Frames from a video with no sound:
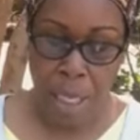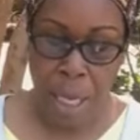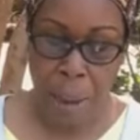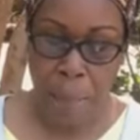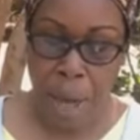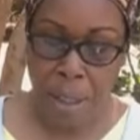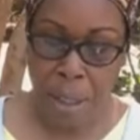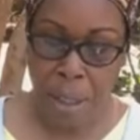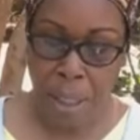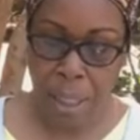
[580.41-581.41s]
the
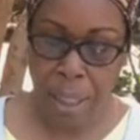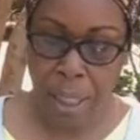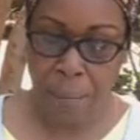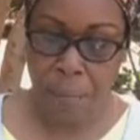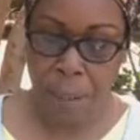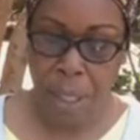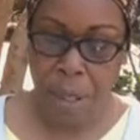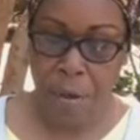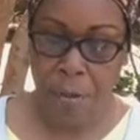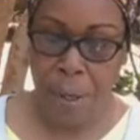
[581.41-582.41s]
apostle declare,
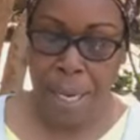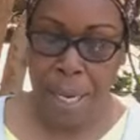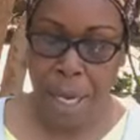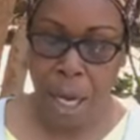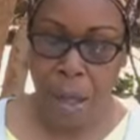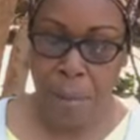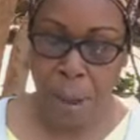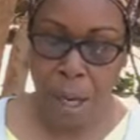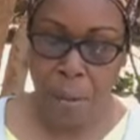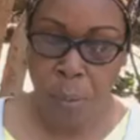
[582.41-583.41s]
for ye are
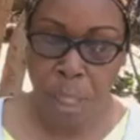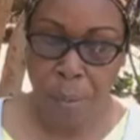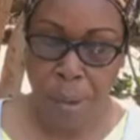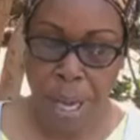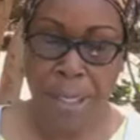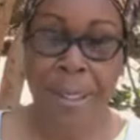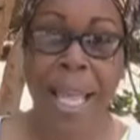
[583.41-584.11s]
bought with a price.